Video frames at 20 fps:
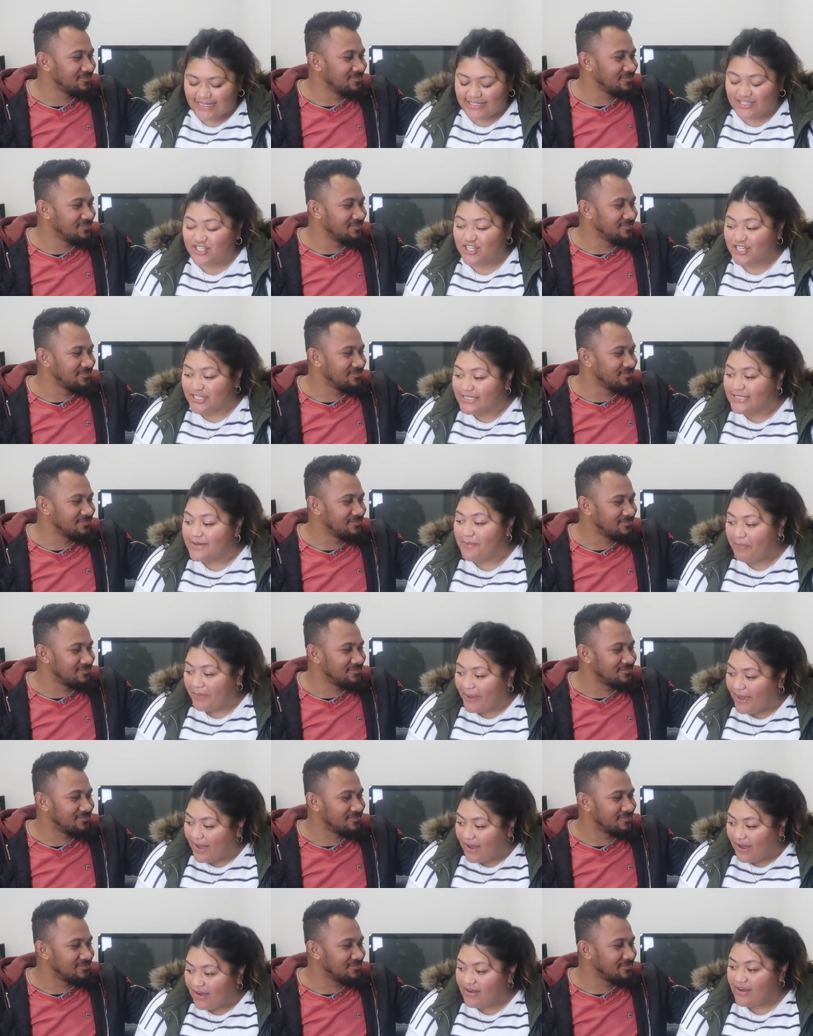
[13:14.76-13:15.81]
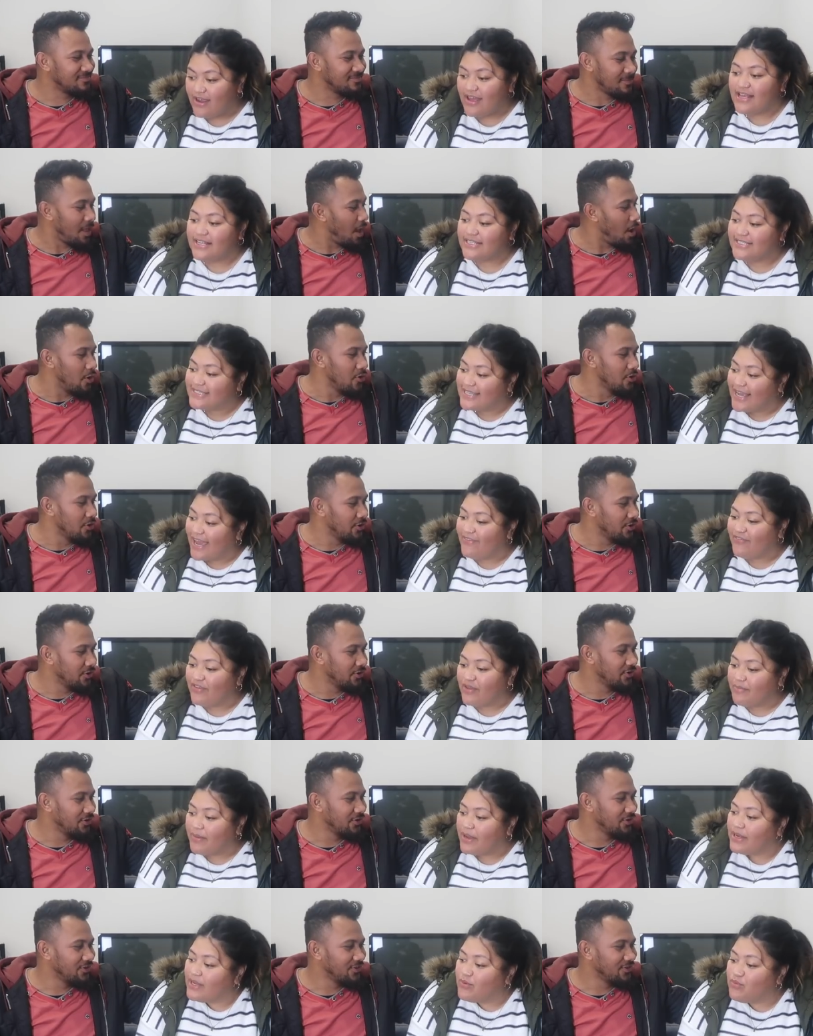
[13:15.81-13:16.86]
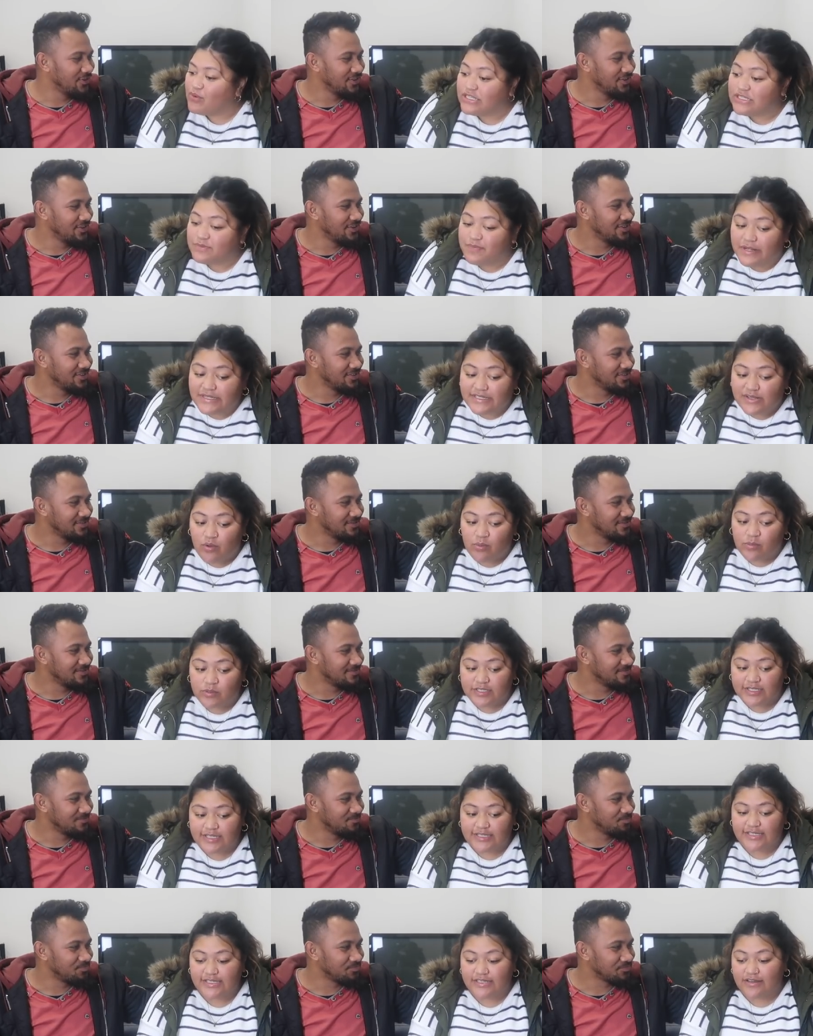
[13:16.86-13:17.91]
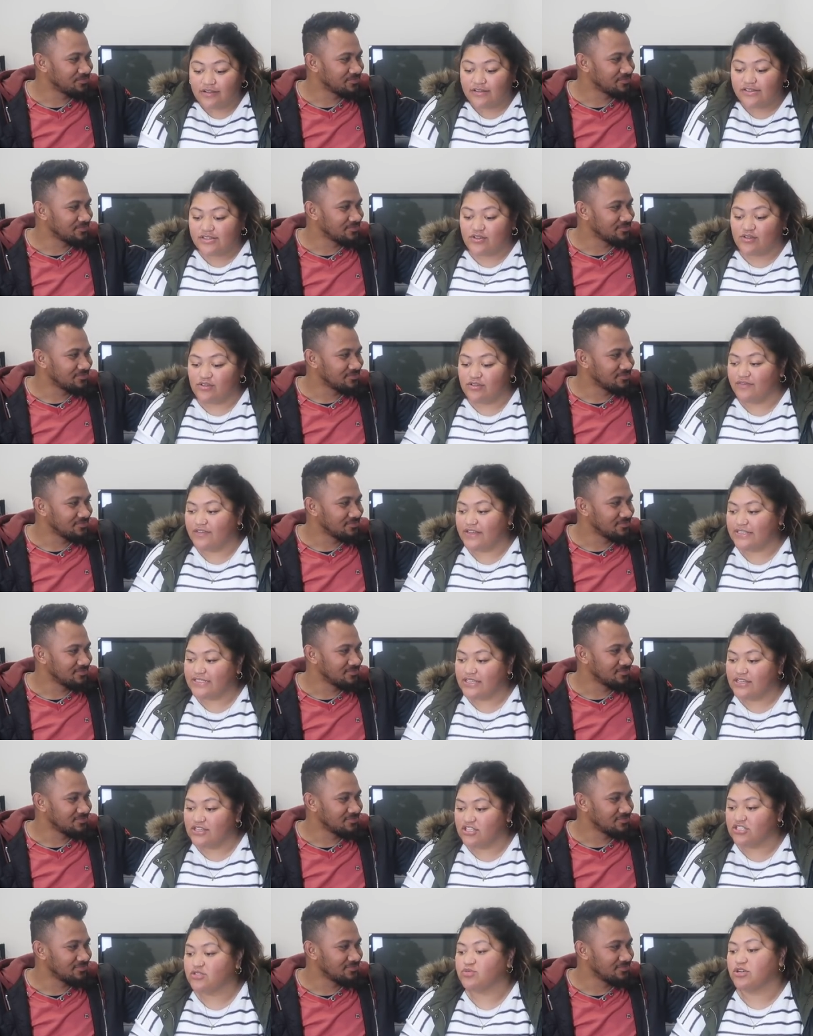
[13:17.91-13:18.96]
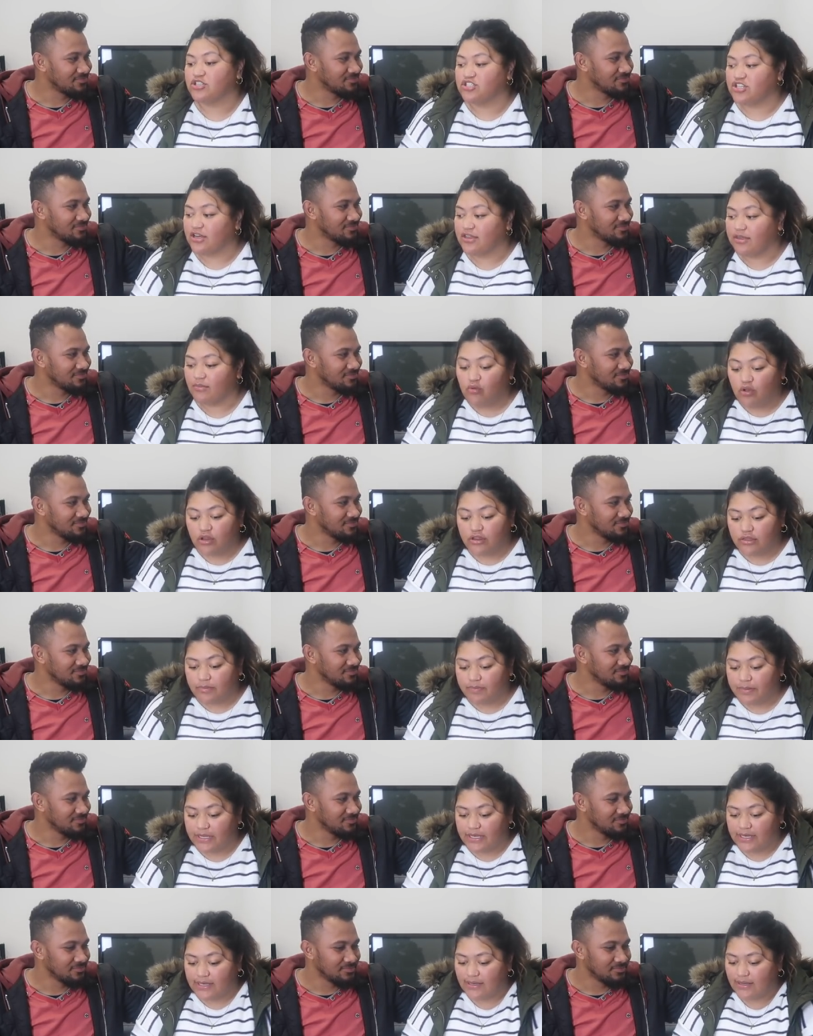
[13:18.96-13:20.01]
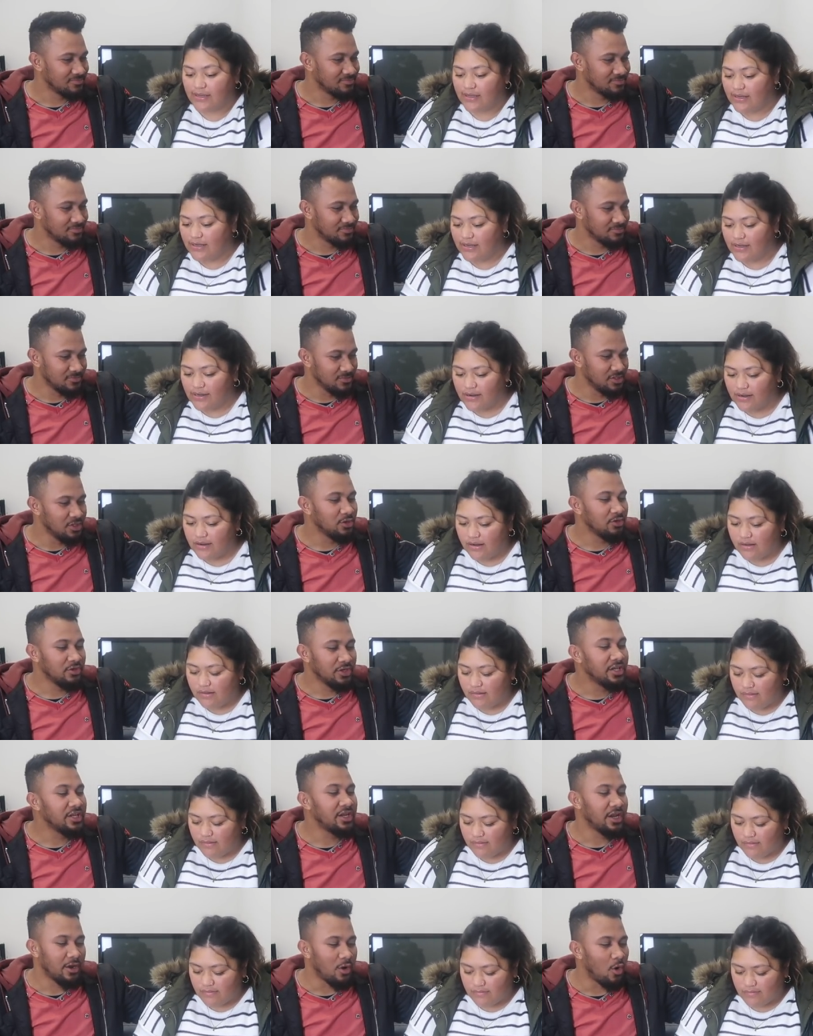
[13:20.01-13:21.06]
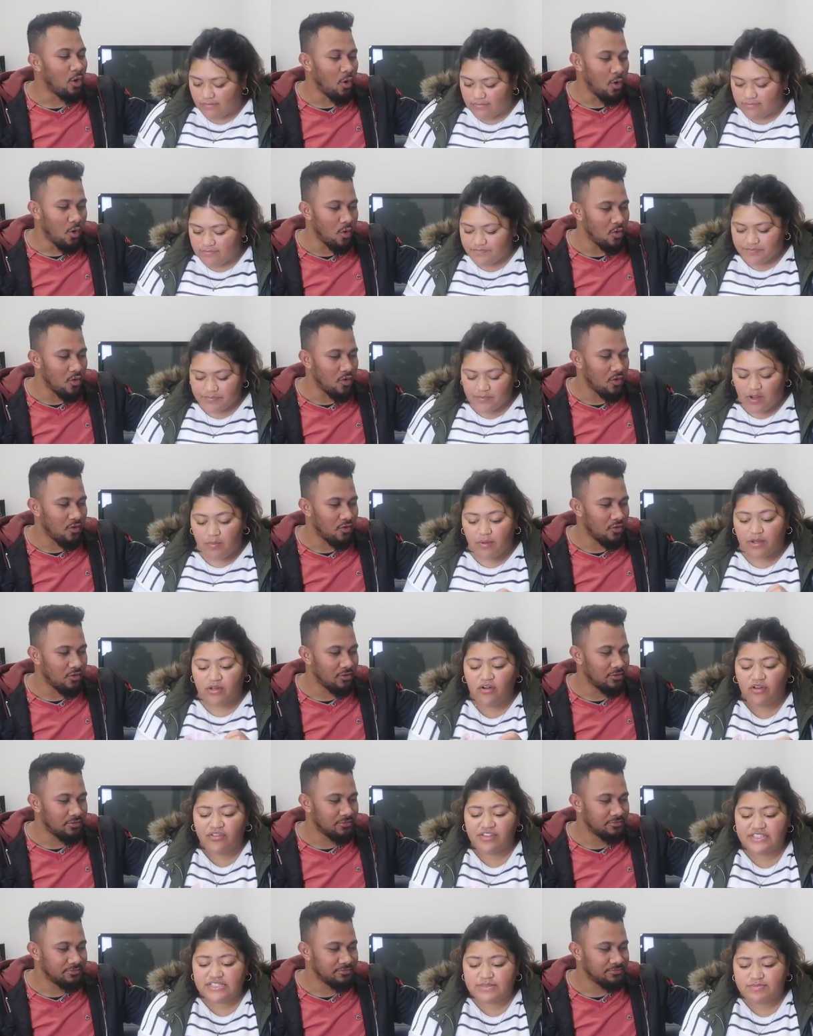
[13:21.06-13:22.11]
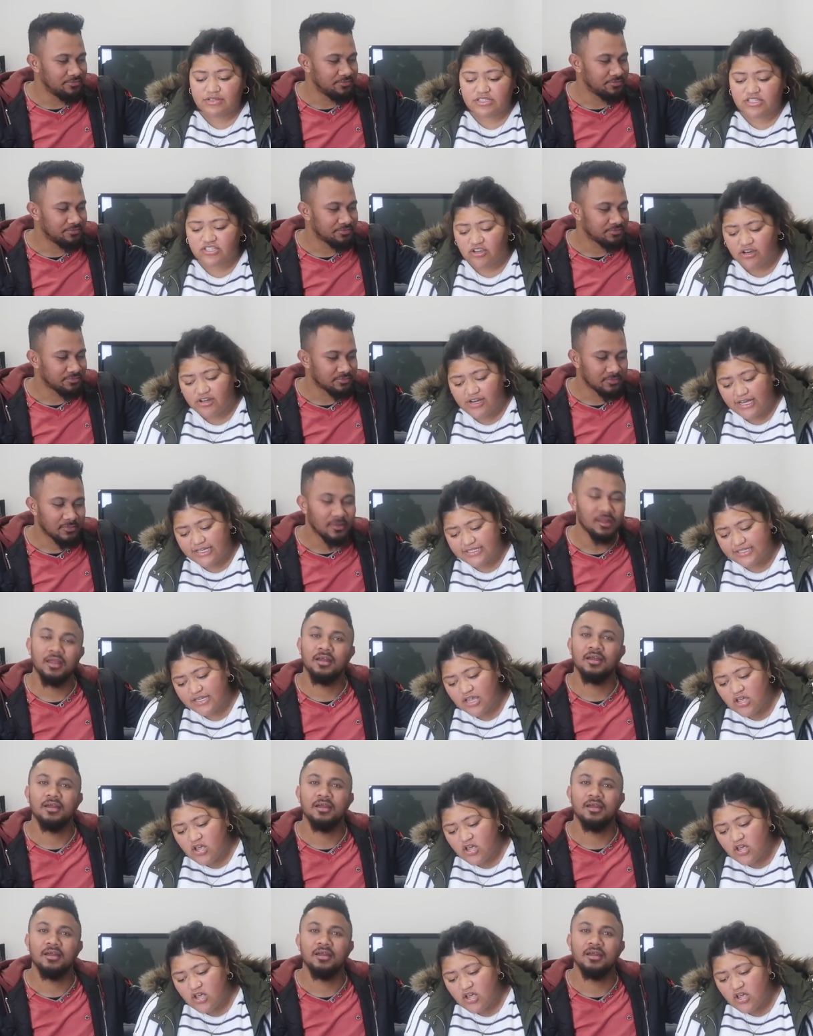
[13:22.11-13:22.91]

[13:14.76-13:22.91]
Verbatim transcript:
Speaker 1: It's just about no. saving money. We spent almost $60 on all these and you just want to chuck them all in the bin.
Speaker 2: You eat it all.
Speaker 1: Oh my god, this smells so nice.